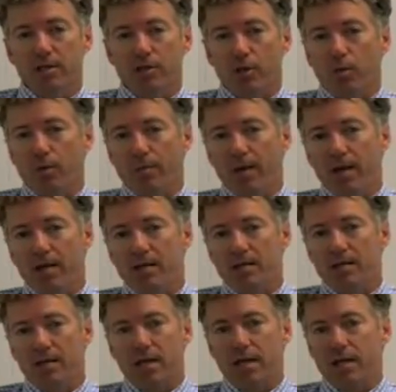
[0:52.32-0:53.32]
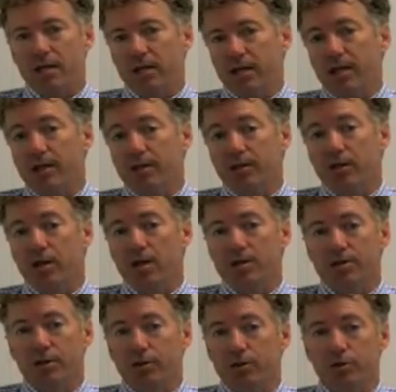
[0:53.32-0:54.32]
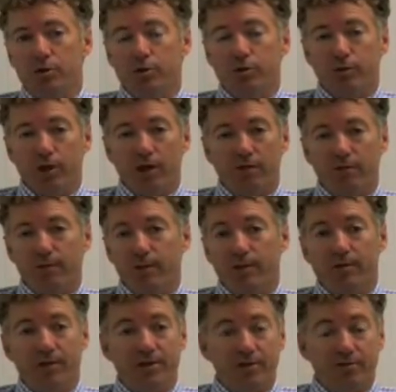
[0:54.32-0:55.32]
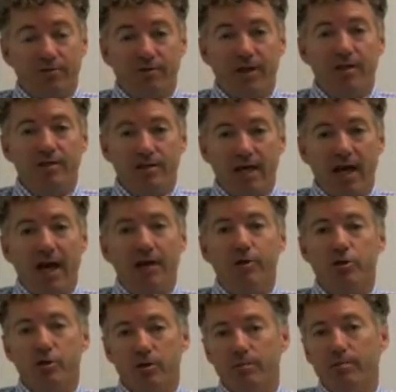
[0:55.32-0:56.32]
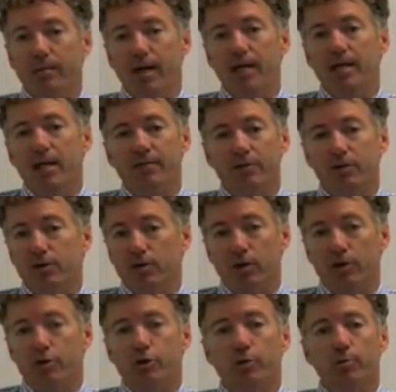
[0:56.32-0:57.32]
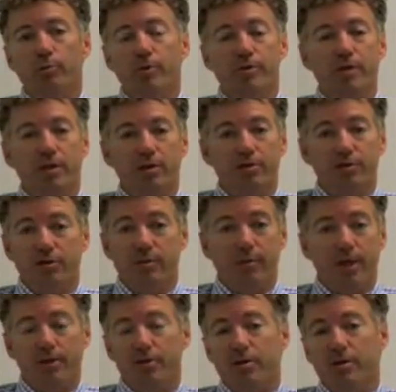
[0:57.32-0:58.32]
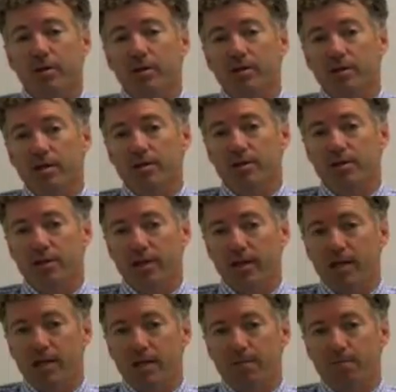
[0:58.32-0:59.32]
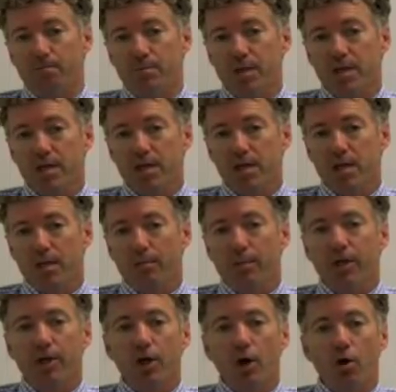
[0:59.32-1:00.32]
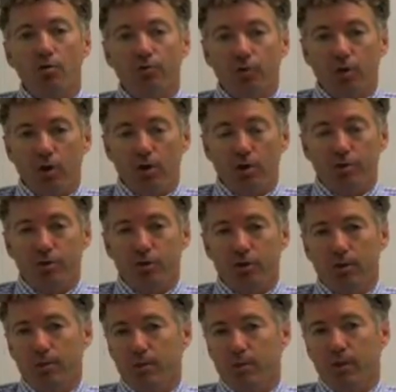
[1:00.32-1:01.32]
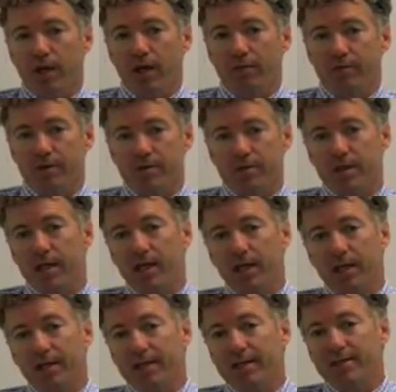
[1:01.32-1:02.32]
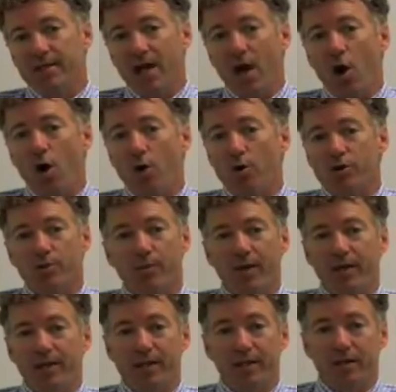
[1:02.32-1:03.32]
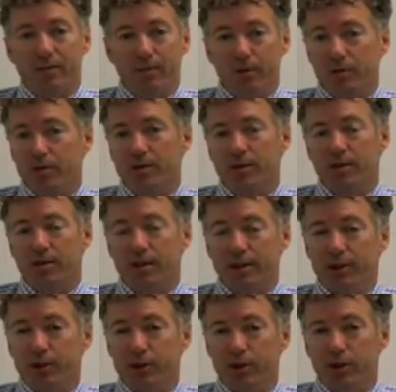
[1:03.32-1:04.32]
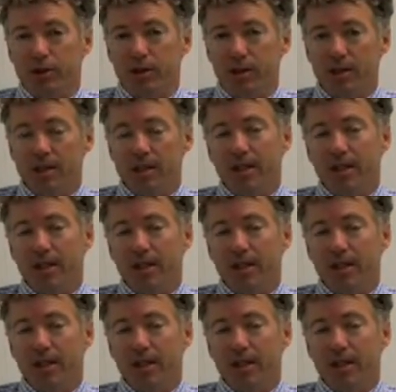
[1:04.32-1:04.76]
So we might say that under constitutional government, the defense actually might have a larger percentage of the budget than it does today. But in overall terms, we have to say, is all spending in the military good?